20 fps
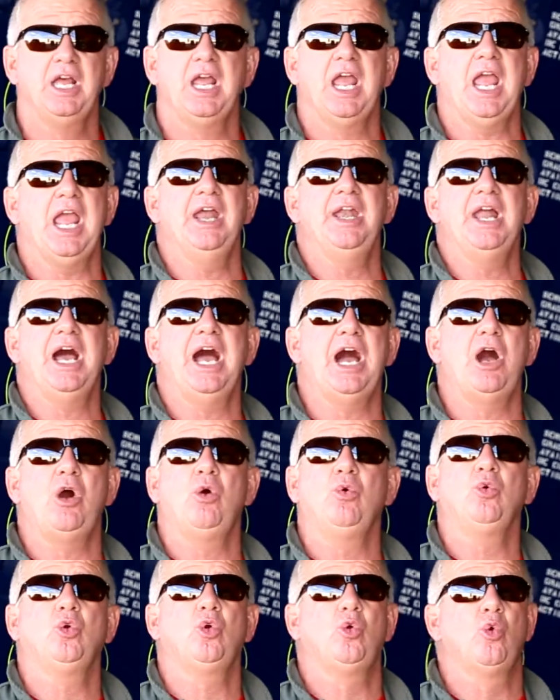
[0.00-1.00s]
and how
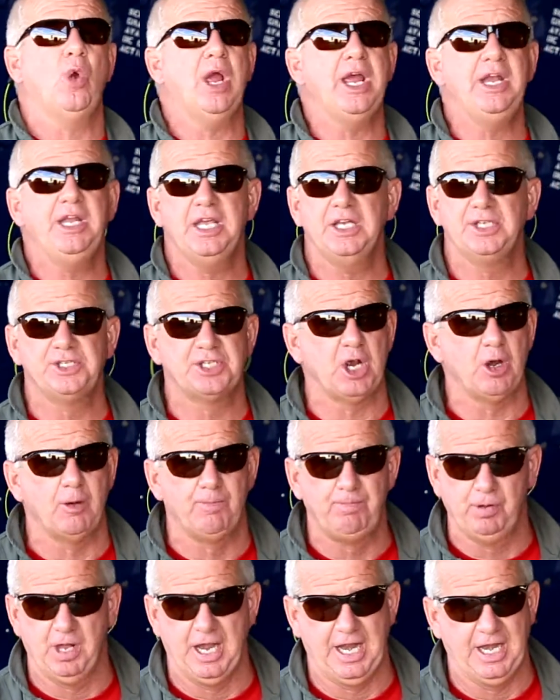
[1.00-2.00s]
great his
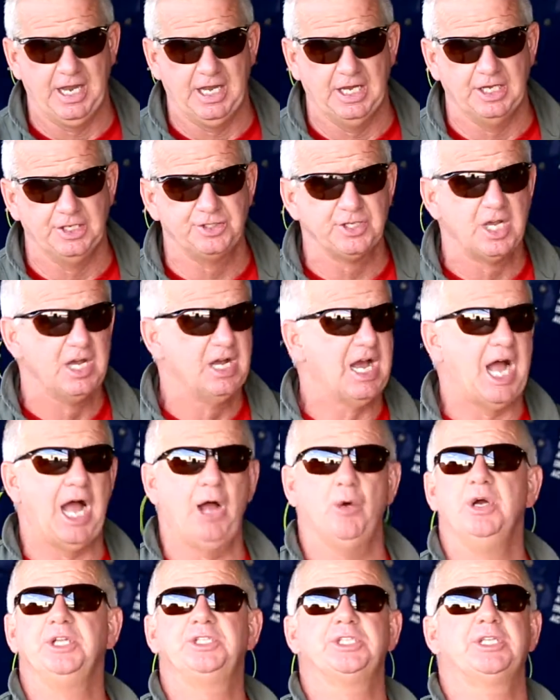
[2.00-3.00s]
airplane is,
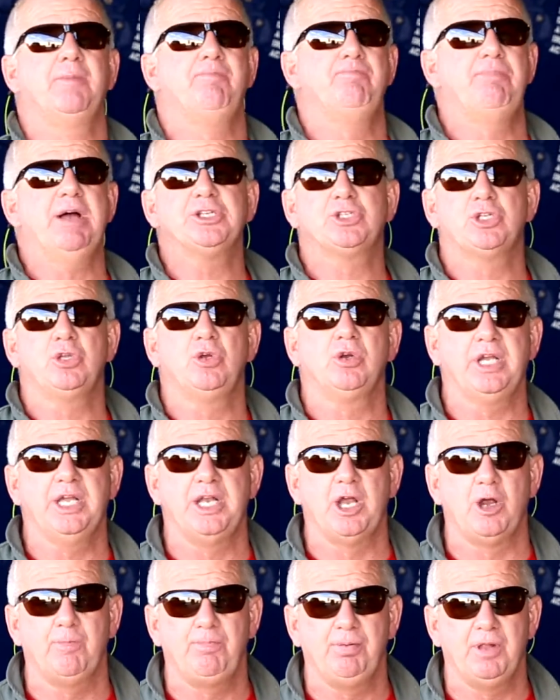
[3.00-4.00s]
how it's the best looking
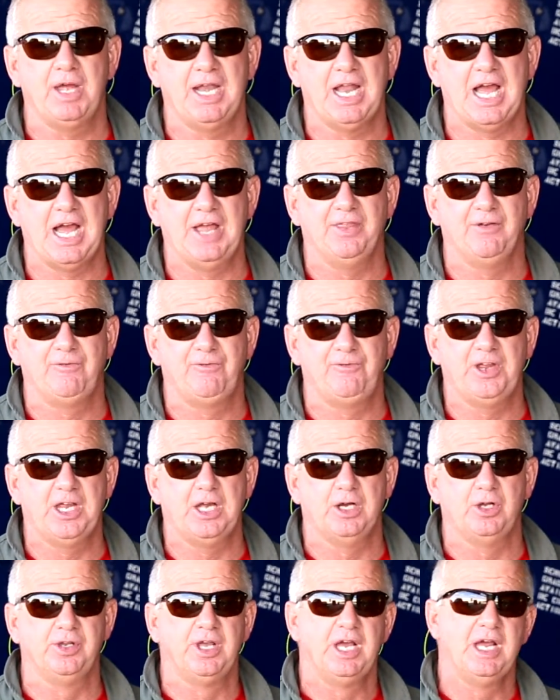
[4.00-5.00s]
airplane on the
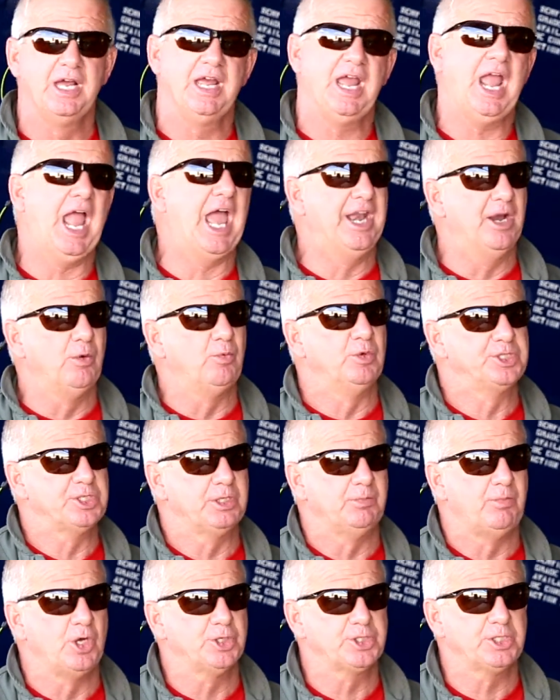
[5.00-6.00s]
field, and it was
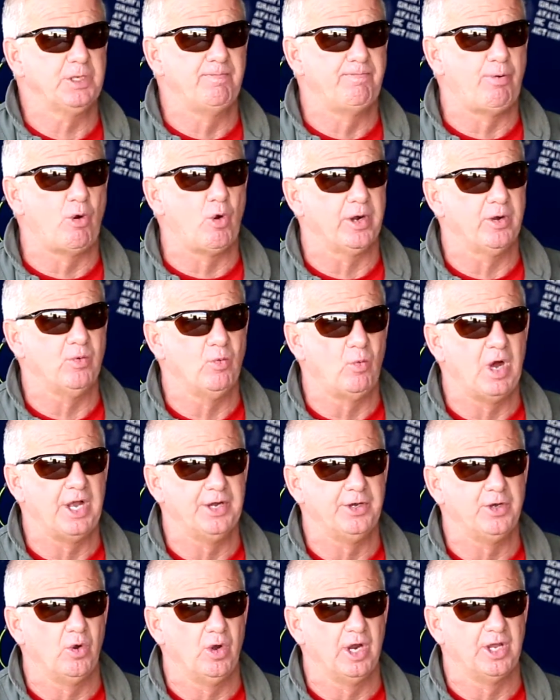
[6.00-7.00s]
the most important
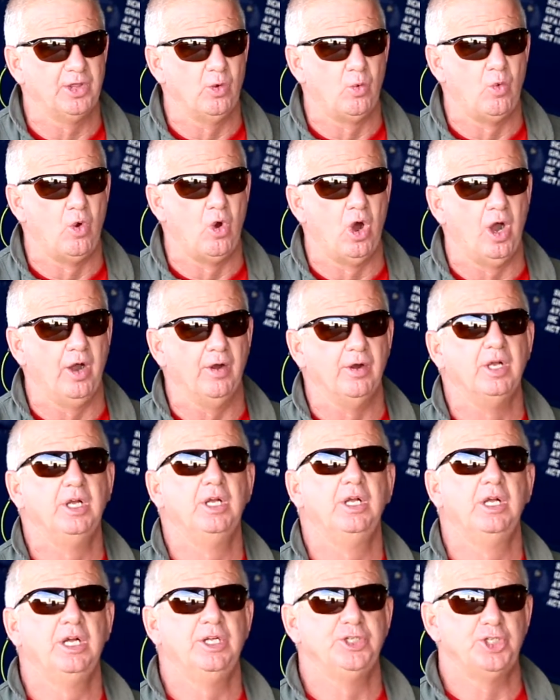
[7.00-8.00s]
one during the war.
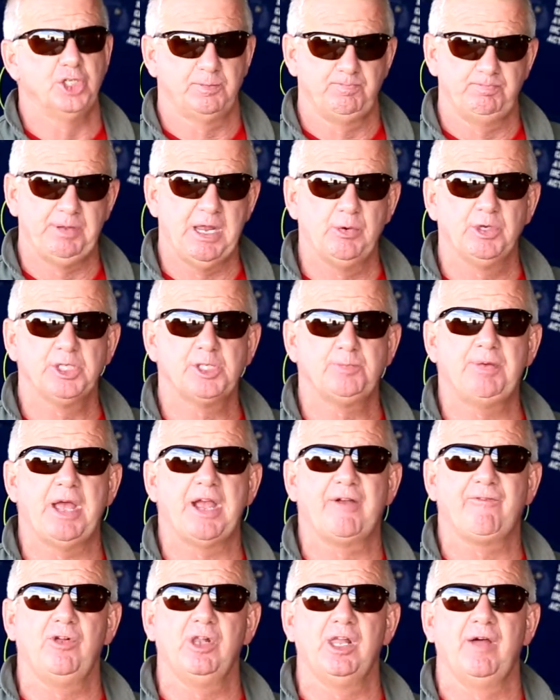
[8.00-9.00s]
Just be
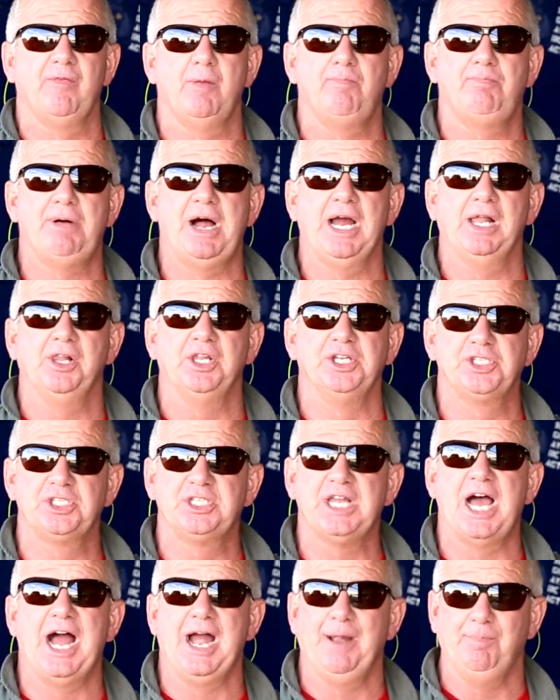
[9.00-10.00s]
respectful of the pilot's
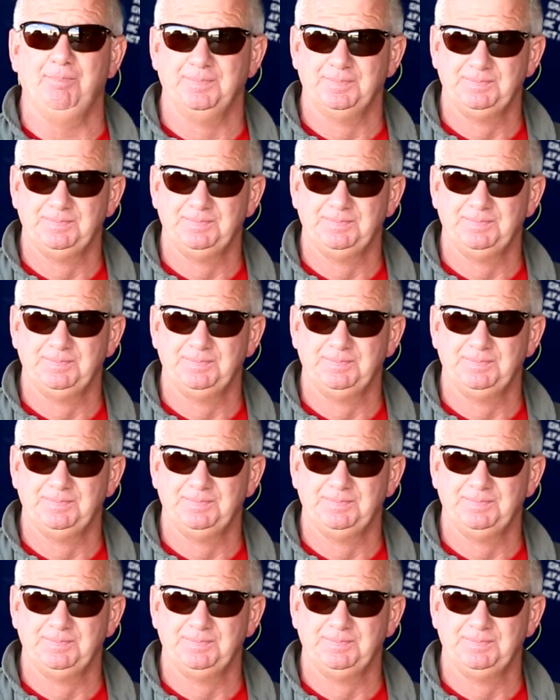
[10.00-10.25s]
time.